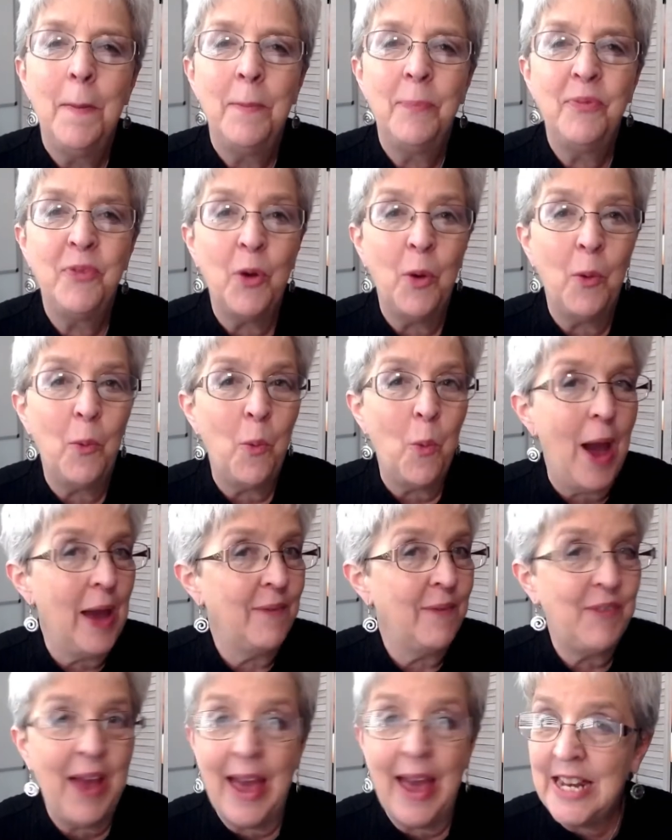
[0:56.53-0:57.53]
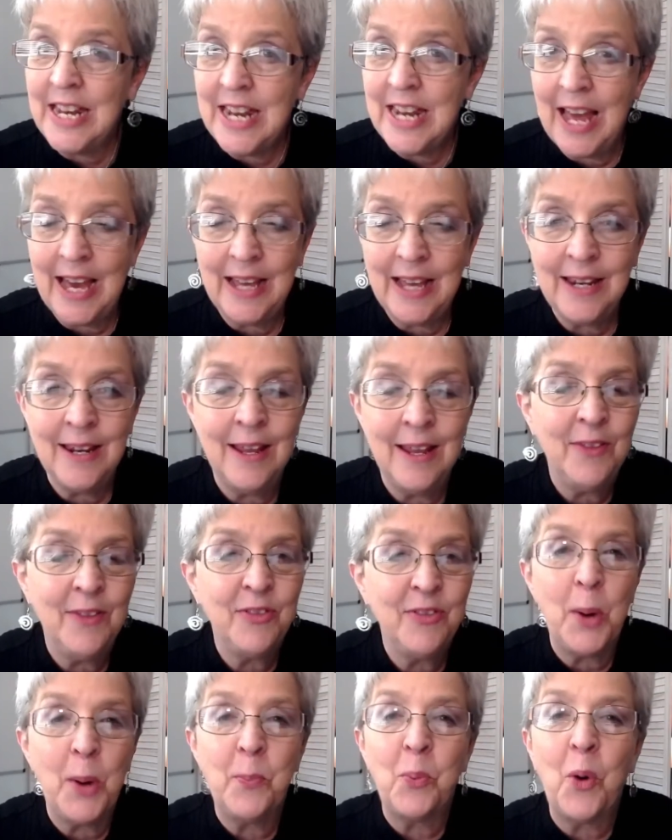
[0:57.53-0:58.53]
The wife had none.
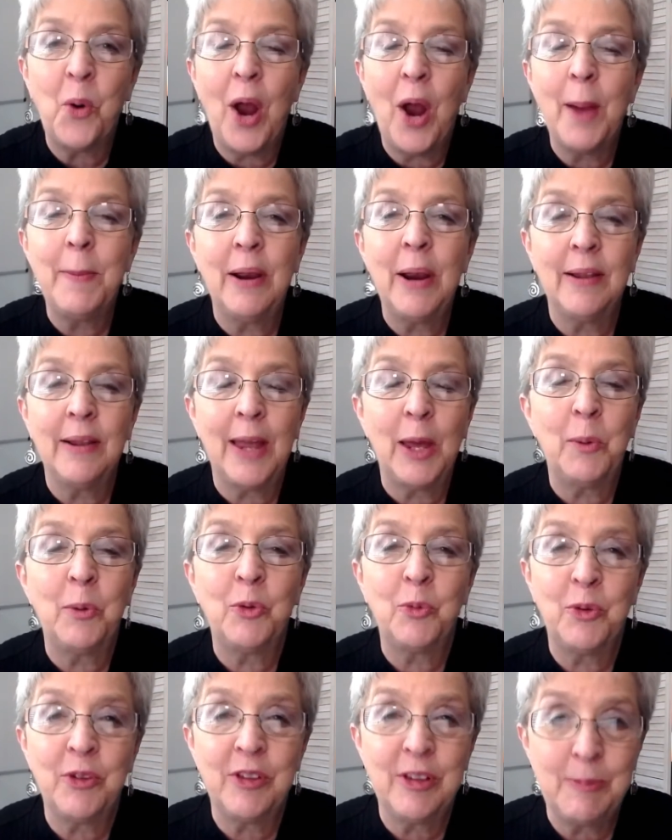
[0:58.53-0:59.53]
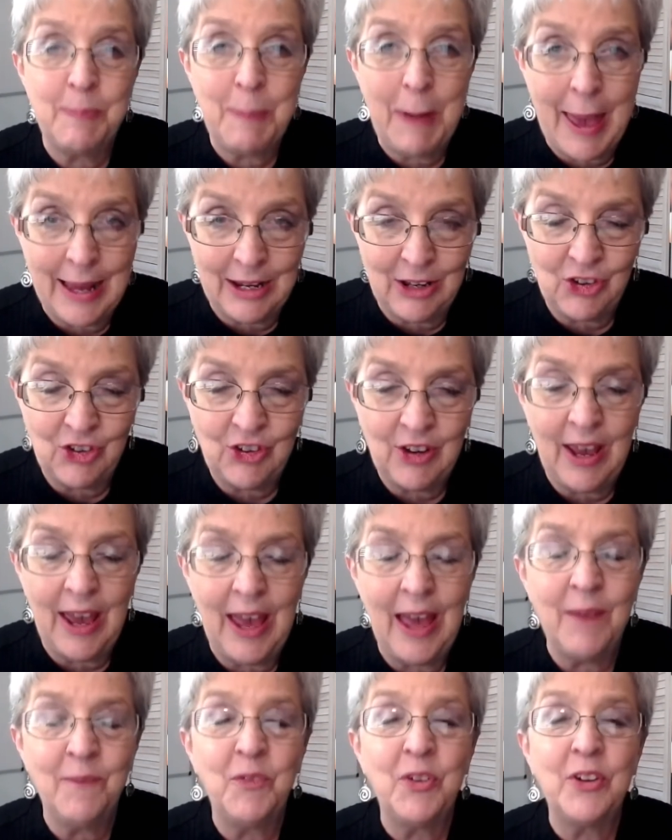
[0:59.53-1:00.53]
Their primary language was Spanish.
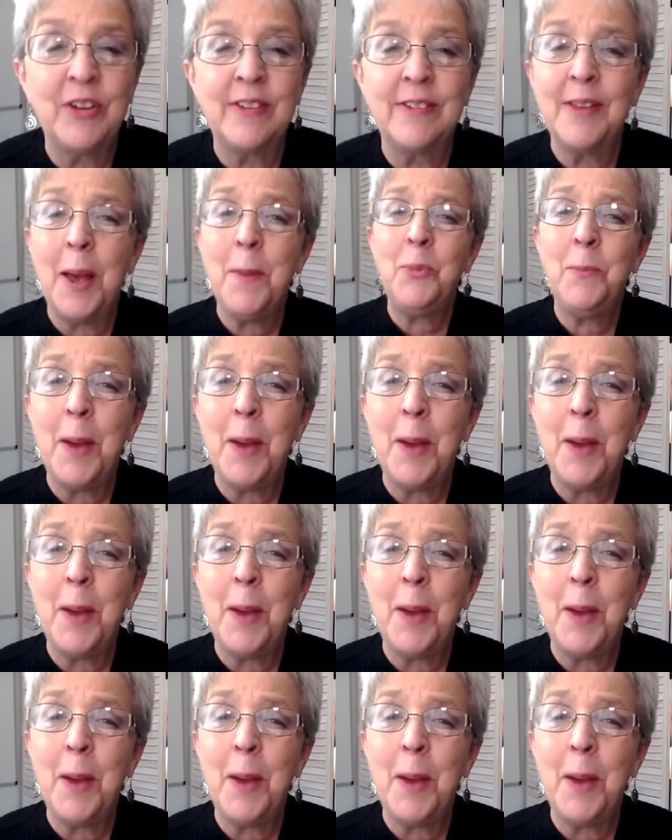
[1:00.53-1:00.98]
And for some